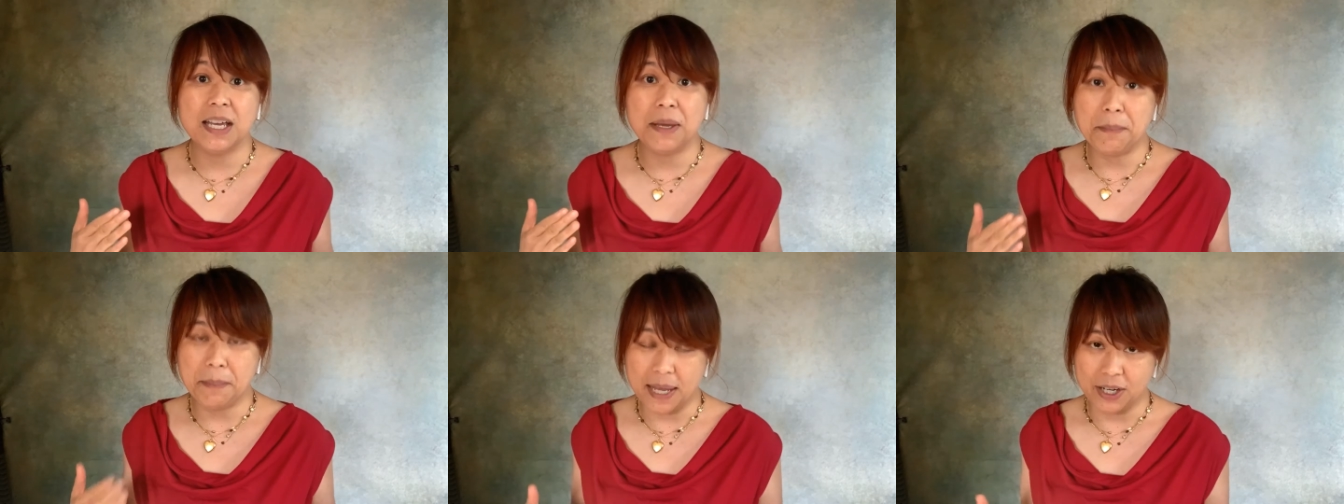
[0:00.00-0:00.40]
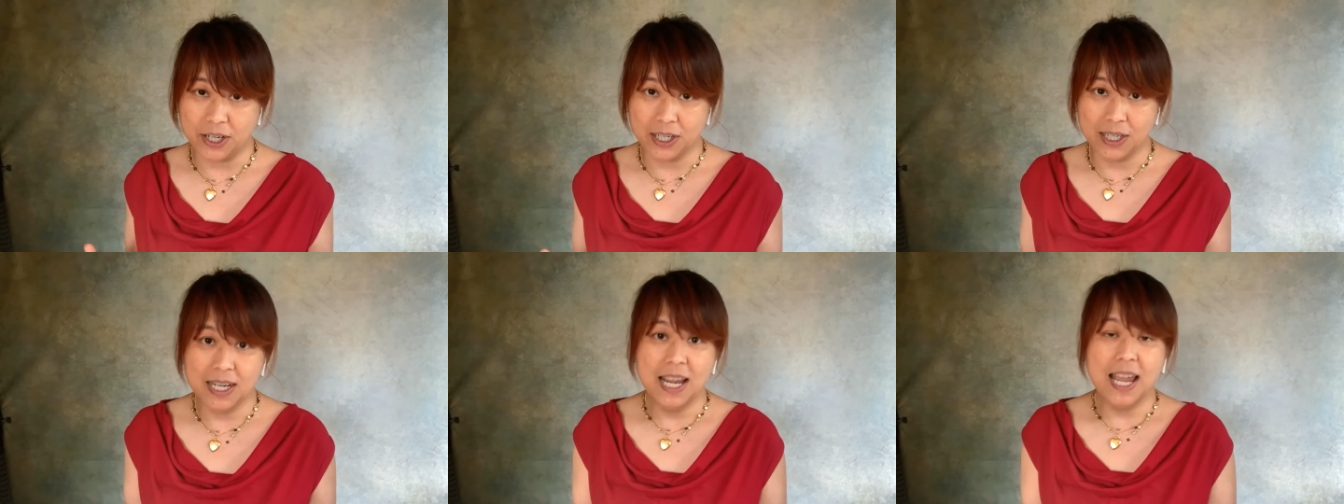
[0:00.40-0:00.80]
better.
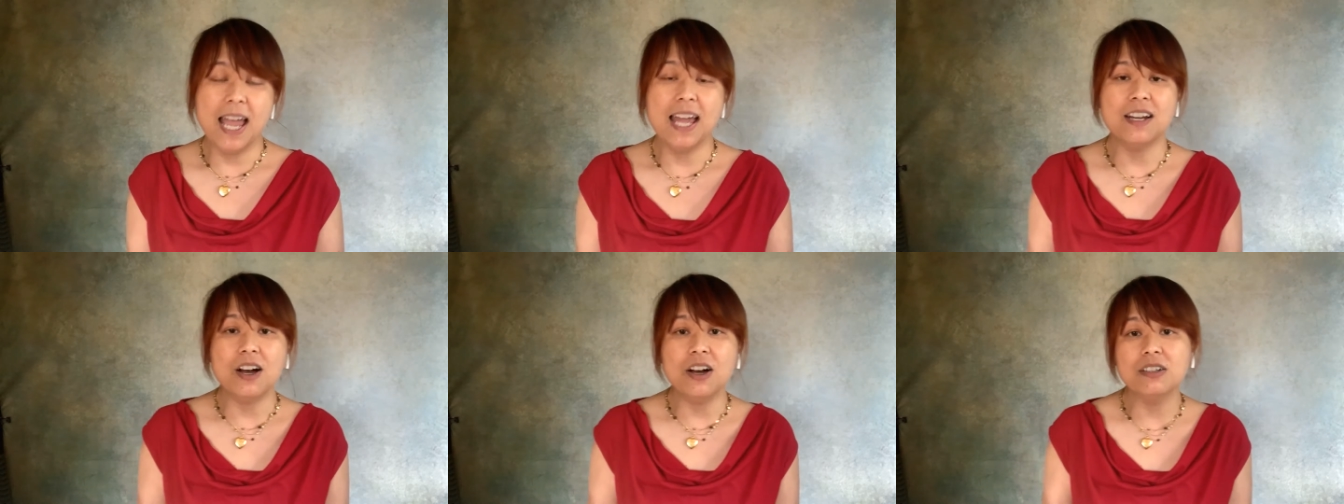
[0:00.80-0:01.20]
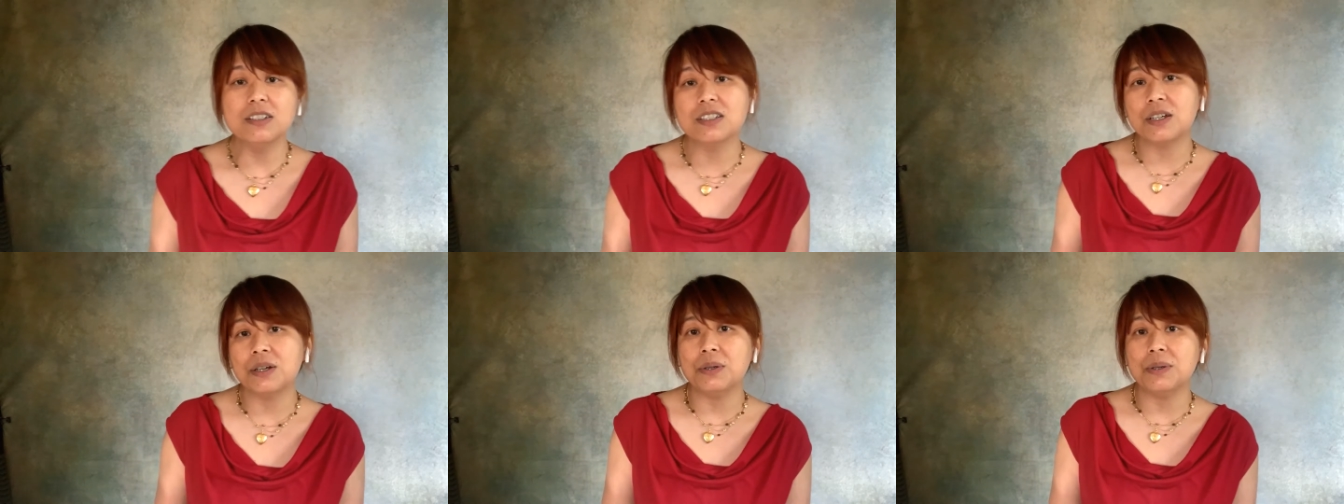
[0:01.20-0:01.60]
And
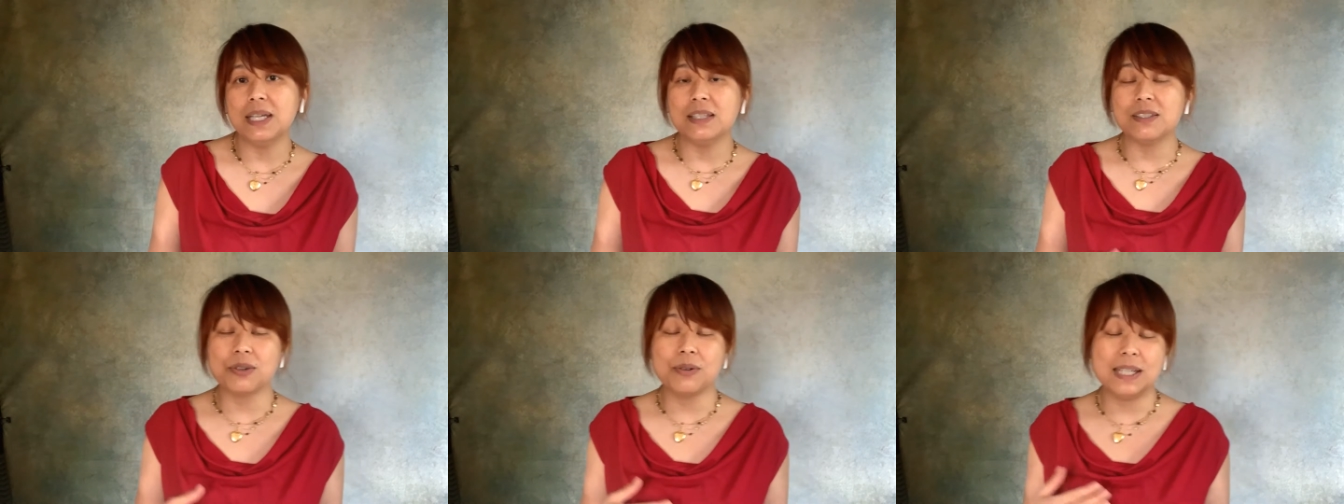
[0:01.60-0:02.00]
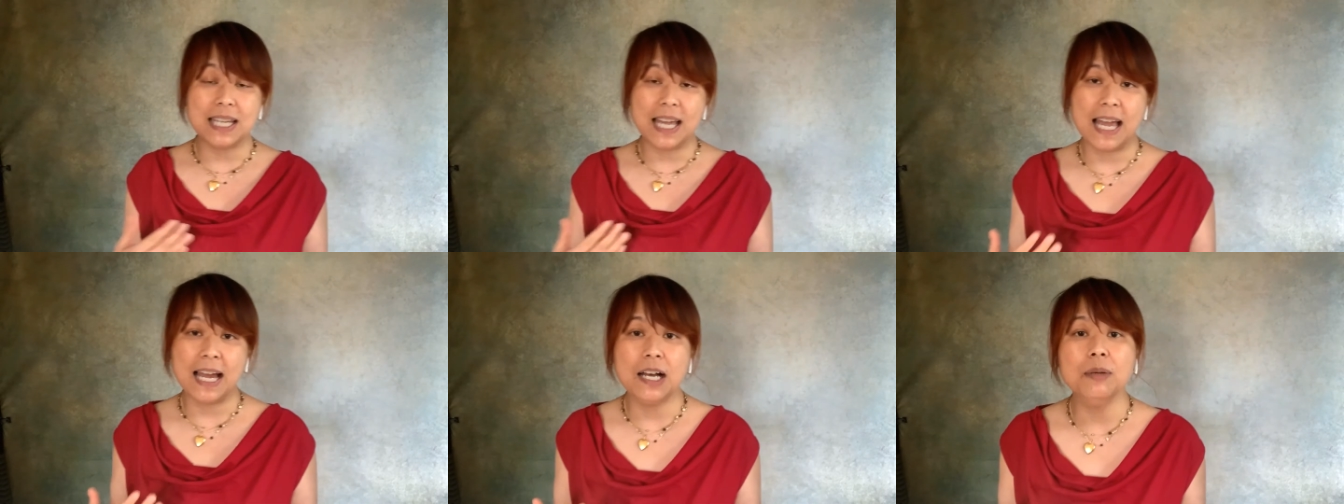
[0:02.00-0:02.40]
also, it's going to
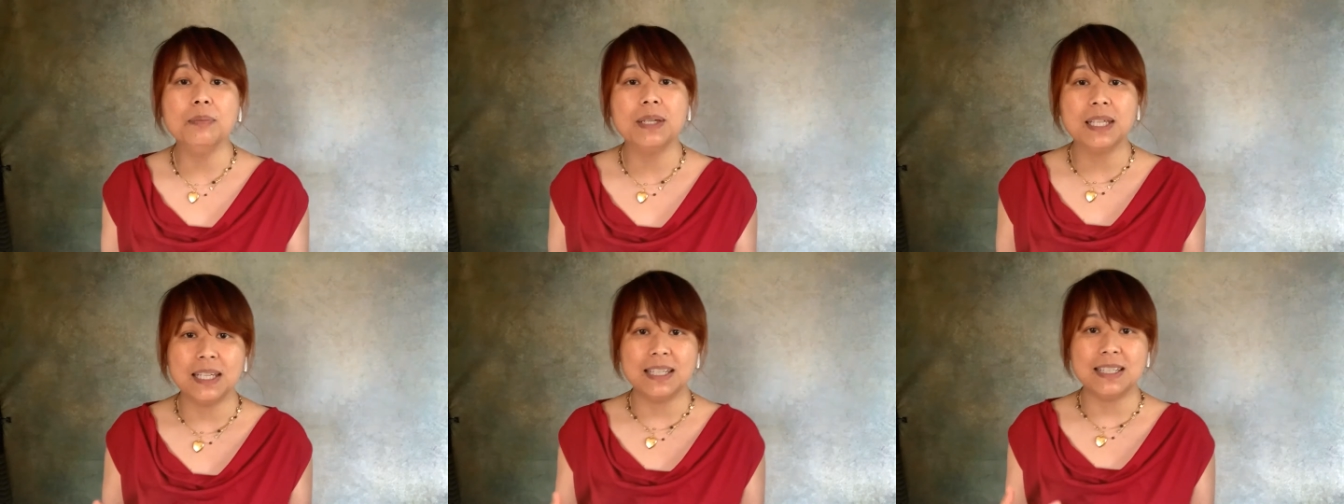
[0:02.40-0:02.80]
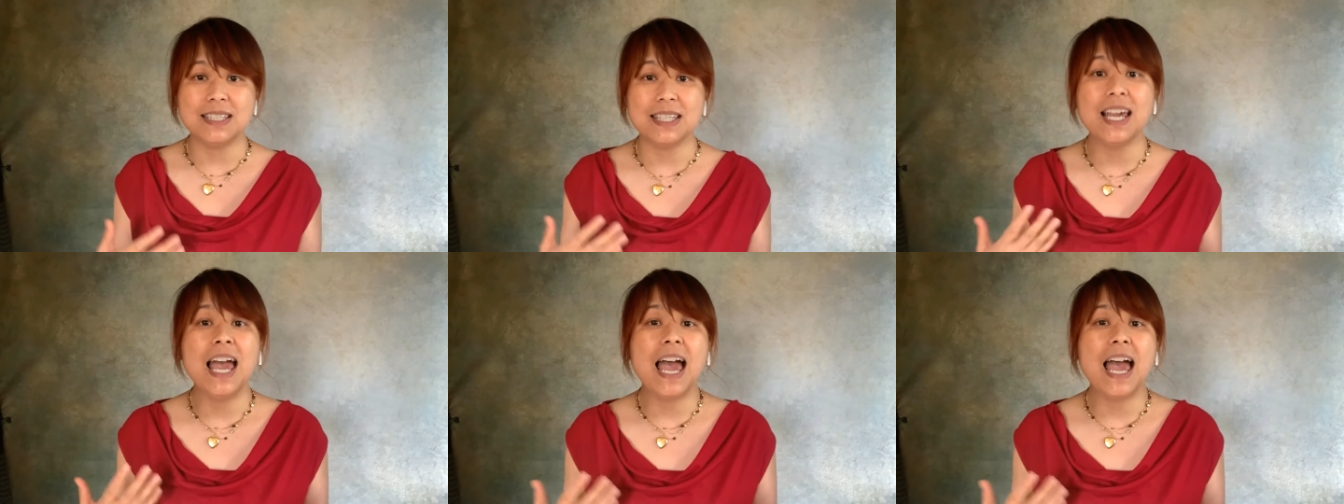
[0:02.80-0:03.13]
help kids